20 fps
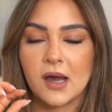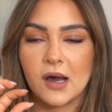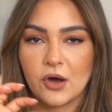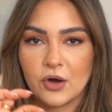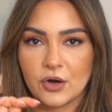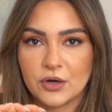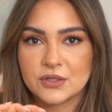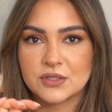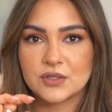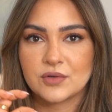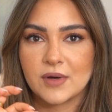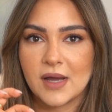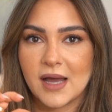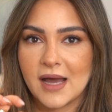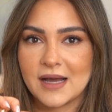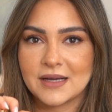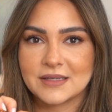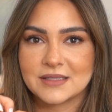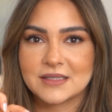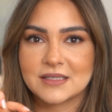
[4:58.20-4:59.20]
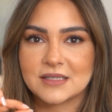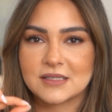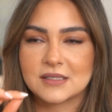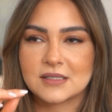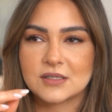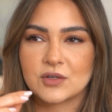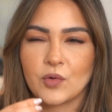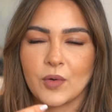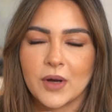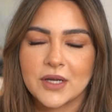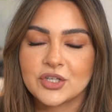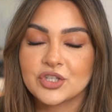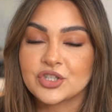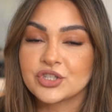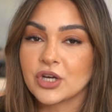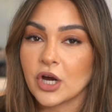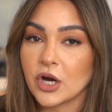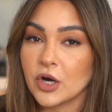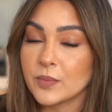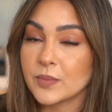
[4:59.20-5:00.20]
also has this quite
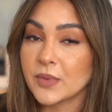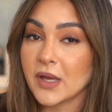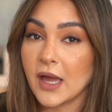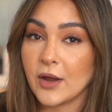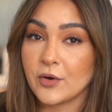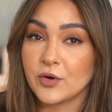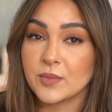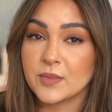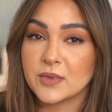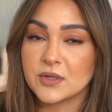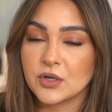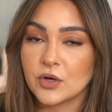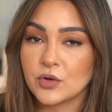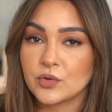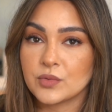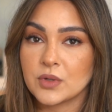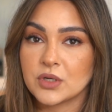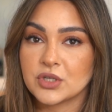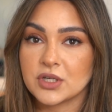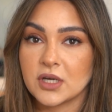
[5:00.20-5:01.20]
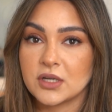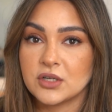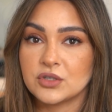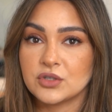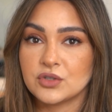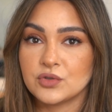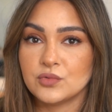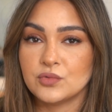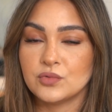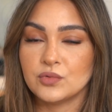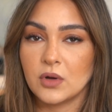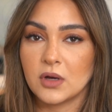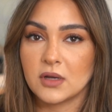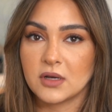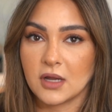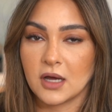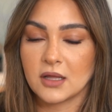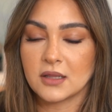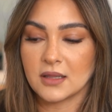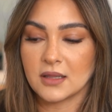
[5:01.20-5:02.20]
sharp caramel note, which I do not